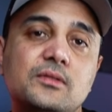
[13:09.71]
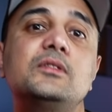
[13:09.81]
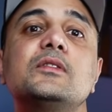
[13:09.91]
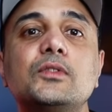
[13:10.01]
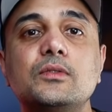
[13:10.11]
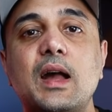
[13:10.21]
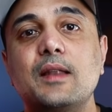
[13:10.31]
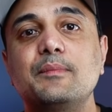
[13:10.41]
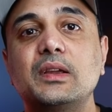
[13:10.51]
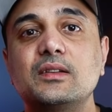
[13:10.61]
to interview
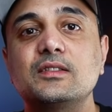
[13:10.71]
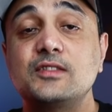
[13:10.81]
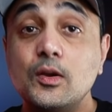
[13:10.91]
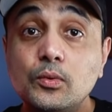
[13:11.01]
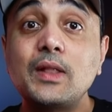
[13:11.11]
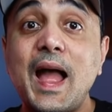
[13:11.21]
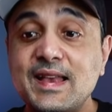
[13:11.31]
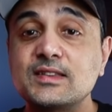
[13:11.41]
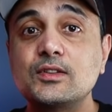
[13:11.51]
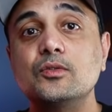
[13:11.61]
at because they will
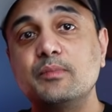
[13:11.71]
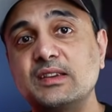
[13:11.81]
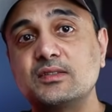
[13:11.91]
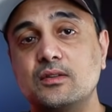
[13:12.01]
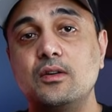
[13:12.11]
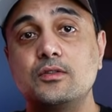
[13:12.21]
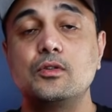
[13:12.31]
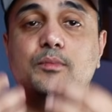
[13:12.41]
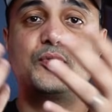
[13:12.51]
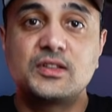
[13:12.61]
ask you based on
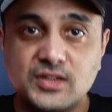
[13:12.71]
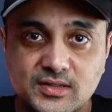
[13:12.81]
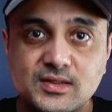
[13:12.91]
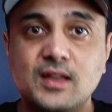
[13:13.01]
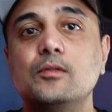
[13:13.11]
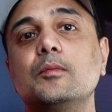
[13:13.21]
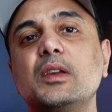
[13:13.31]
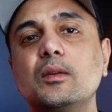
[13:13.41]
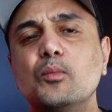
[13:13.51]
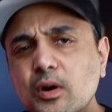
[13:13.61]
your projects and it will
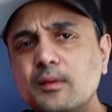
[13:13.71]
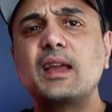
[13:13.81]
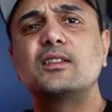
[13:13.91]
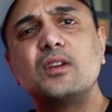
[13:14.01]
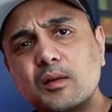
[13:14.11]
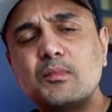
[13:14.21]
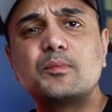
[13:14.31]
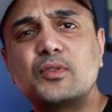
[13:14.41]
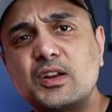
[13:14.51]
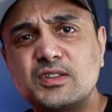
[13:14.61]
be more like talking
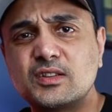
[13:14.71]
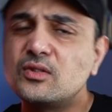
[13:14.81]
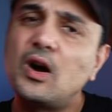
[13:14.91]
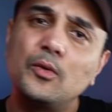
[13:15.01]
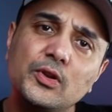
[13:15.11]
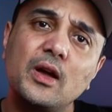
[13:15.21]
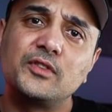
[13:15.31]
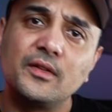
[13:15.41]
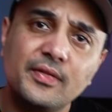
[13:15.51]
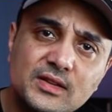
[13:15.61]
about projects. Oh, how would you have
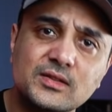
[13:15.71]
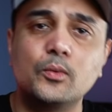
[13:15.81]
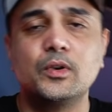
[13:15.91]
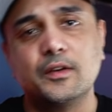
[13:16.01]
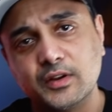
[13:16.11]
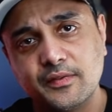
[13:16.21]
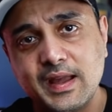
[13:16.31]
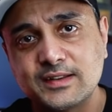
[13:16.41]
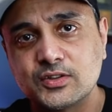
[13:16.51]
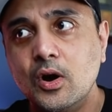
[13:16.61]
done this? How would you have done
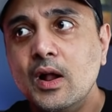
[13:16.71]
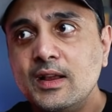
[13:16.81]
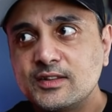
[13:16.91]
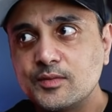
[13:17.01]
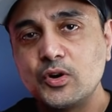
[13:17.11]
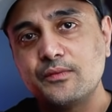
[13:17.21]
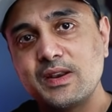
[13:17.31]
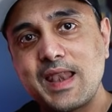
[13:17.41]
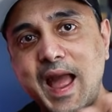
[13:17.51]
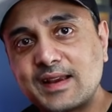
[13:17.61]
that? So it's a more
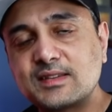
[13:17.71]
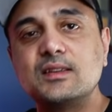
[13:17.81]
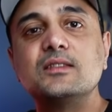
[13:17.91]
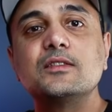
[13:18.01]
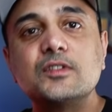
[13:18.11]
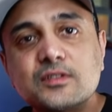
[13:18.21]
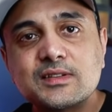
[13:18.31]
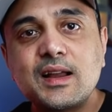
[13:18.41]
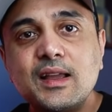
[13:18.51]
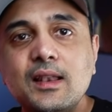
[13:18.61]
relaxed interview
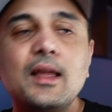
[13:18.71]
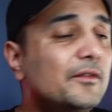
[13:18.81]
style